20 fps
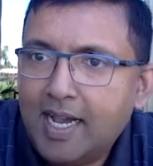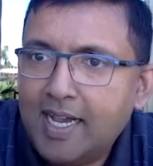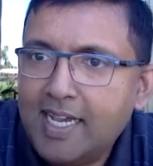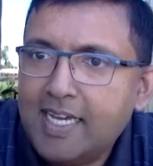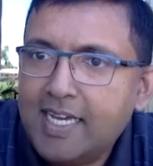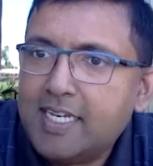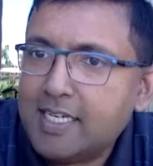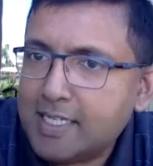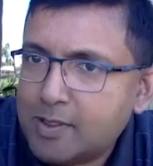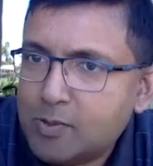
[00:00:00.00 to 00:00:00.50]

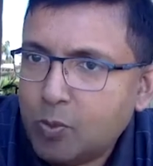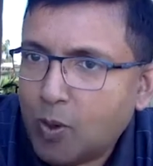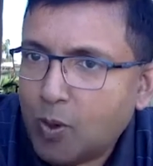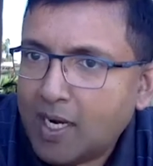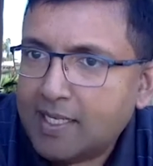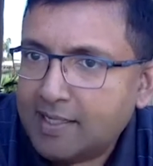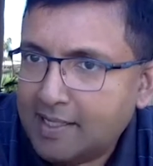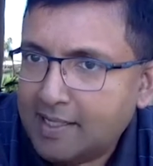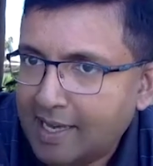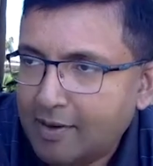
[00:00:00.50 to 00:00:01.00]
It is
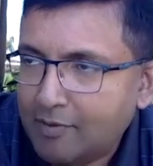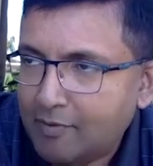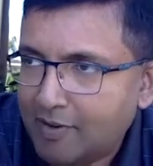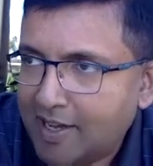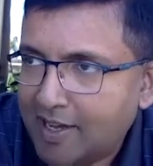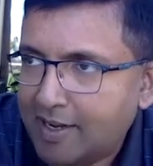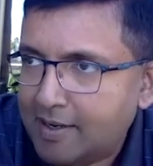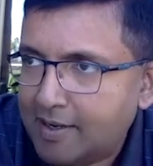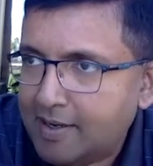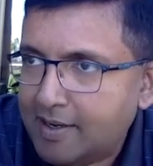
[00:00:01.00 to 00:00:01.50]
one thing
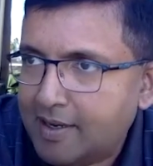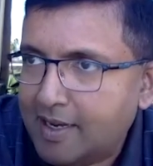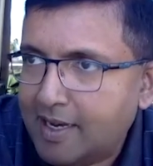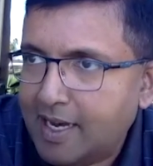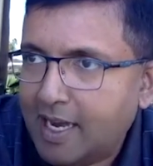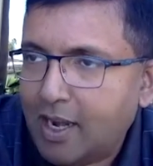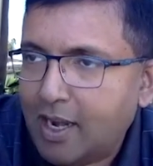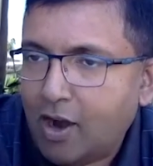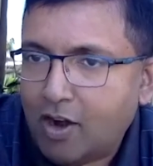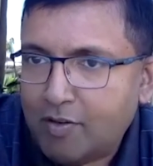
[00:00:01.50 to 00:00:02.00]
when
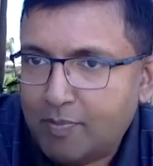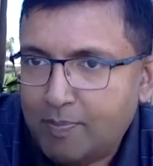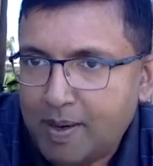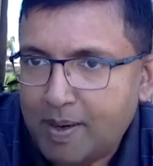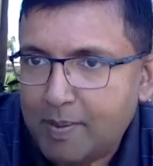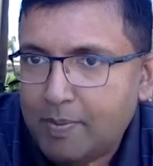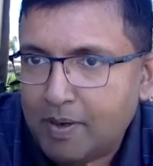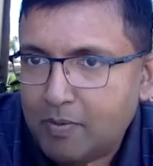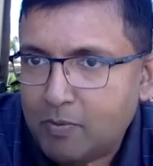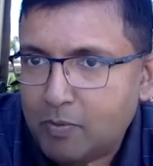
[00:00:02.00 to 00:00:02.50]
a lot of
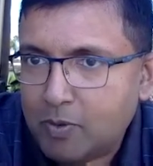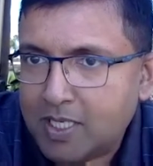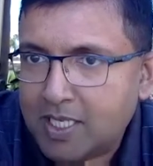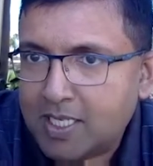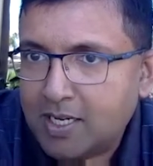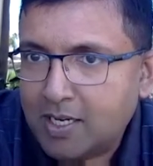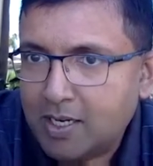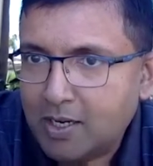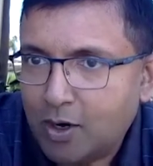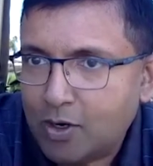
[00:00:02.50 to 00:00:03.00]
people work